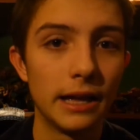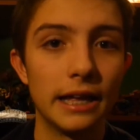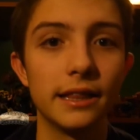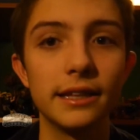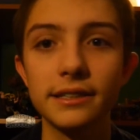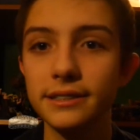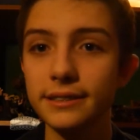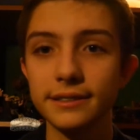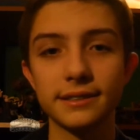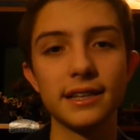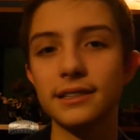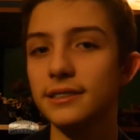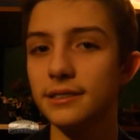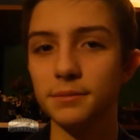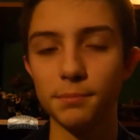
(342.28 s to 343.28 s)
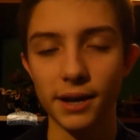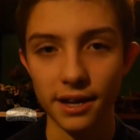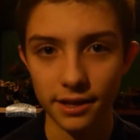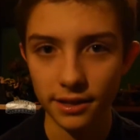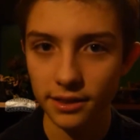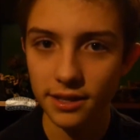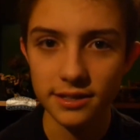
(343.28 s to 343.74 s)
This is
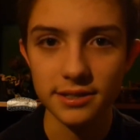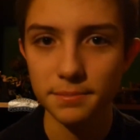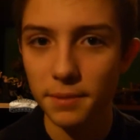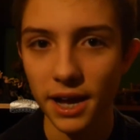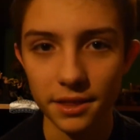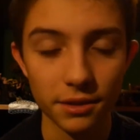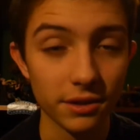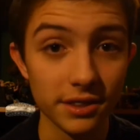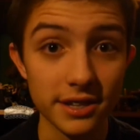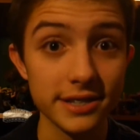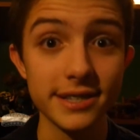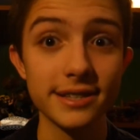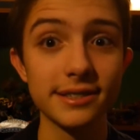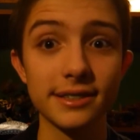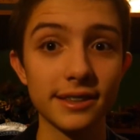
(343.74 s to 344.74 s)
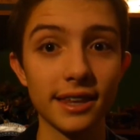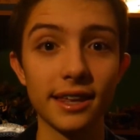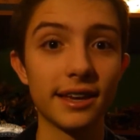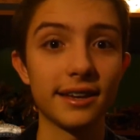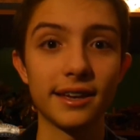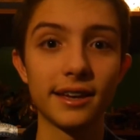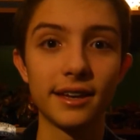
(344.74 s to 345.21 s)
my thought. This isn't
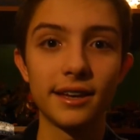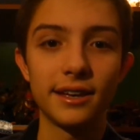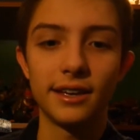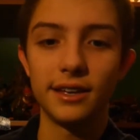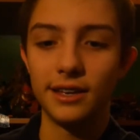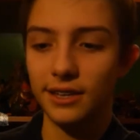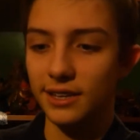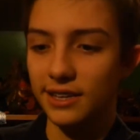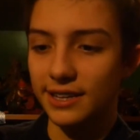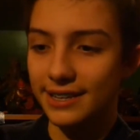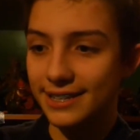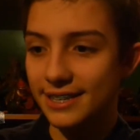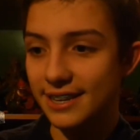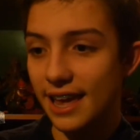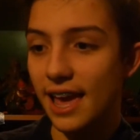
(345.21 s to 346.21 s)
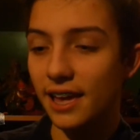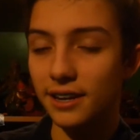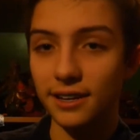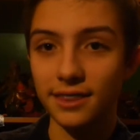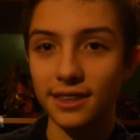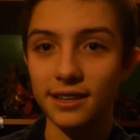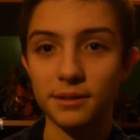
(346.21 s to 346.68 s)
like
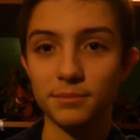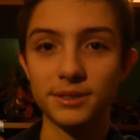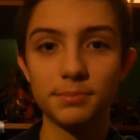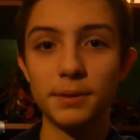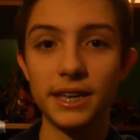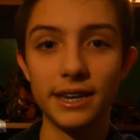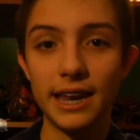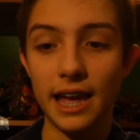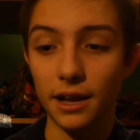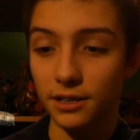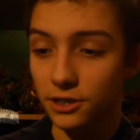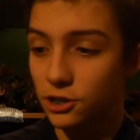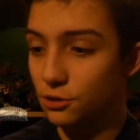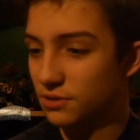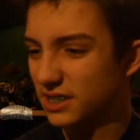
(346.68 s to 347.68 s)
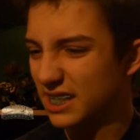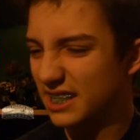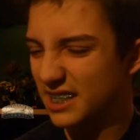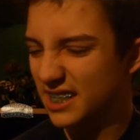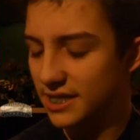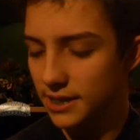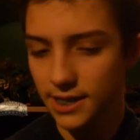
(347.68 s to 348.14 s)
data that I'm spitting out at you.
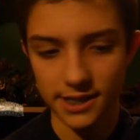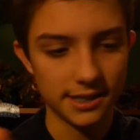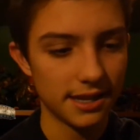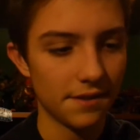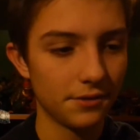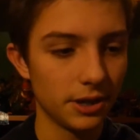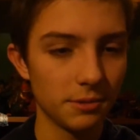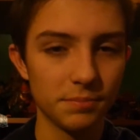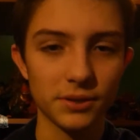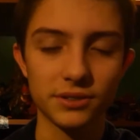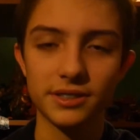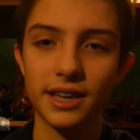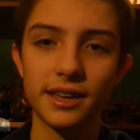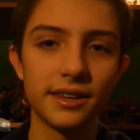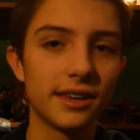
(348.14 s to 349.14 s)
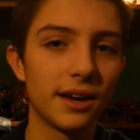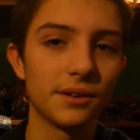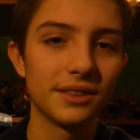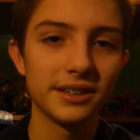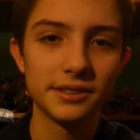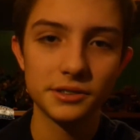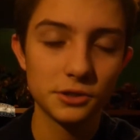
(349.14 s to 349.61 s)
60 to 70%. No,
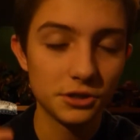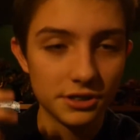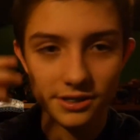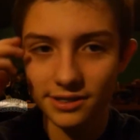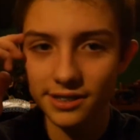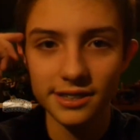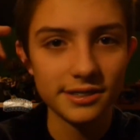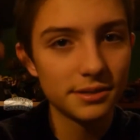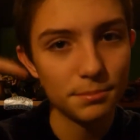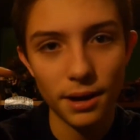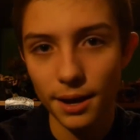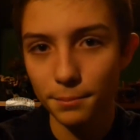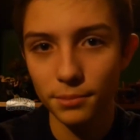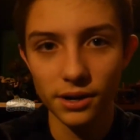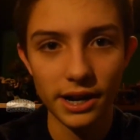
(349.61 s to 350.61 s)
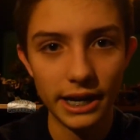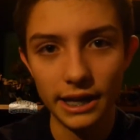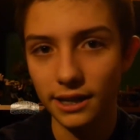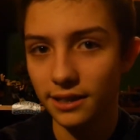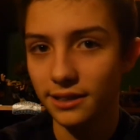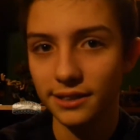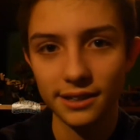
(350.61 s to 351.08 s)
this is my
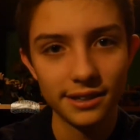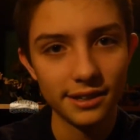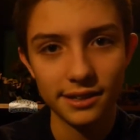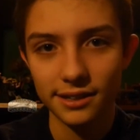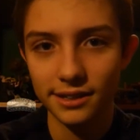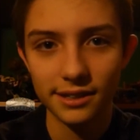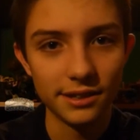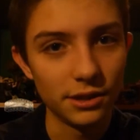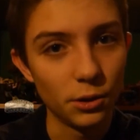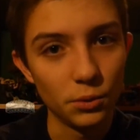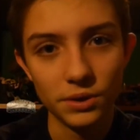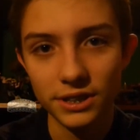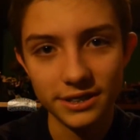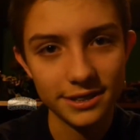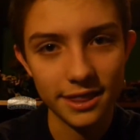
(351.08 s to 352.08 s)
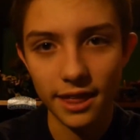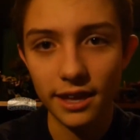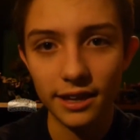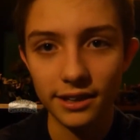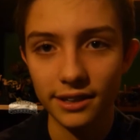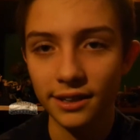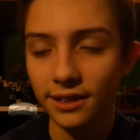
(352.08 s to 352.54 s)
brain doing its
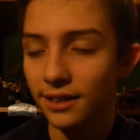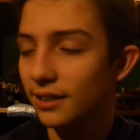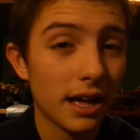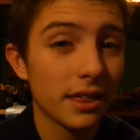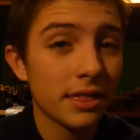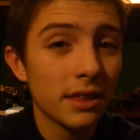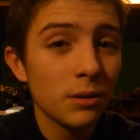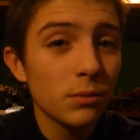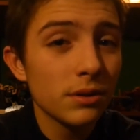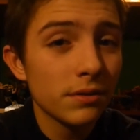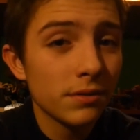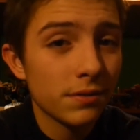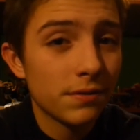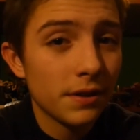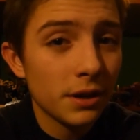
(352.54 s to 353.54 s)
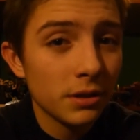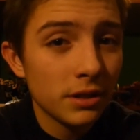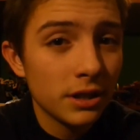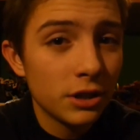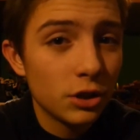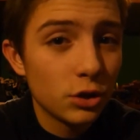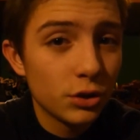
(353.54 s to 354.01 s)
thing. I think we have a
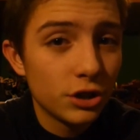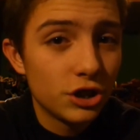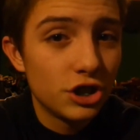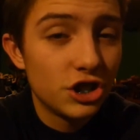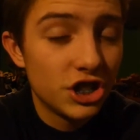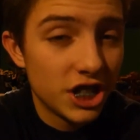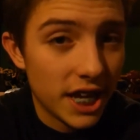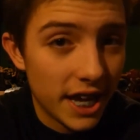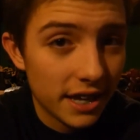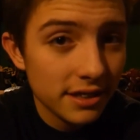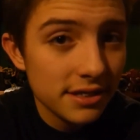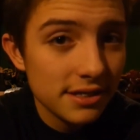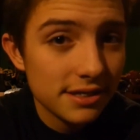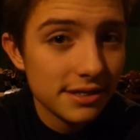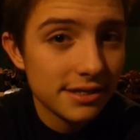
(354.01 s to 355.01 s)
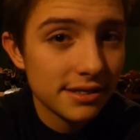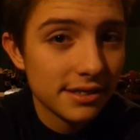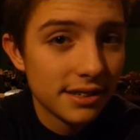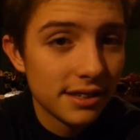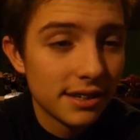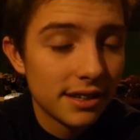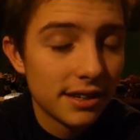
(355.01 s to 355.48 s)
fairly good chance.
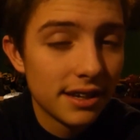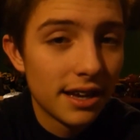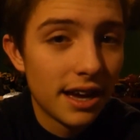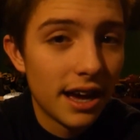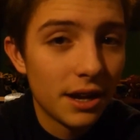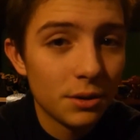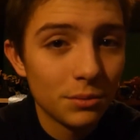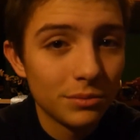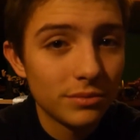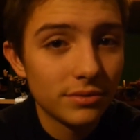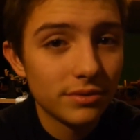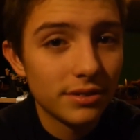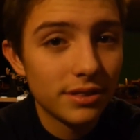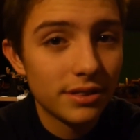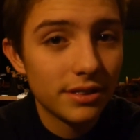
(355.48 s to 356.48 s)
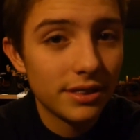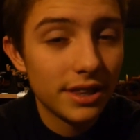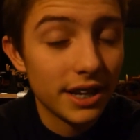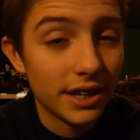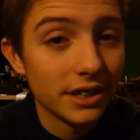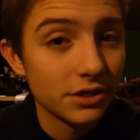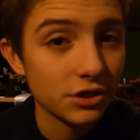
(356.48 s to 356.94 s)
I don't
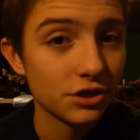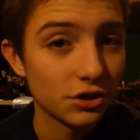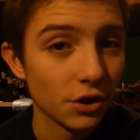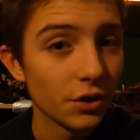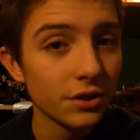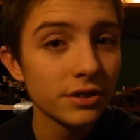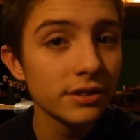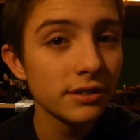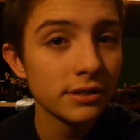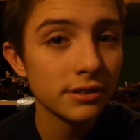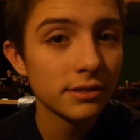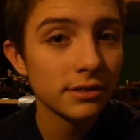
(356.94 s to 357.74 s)
think it's certain.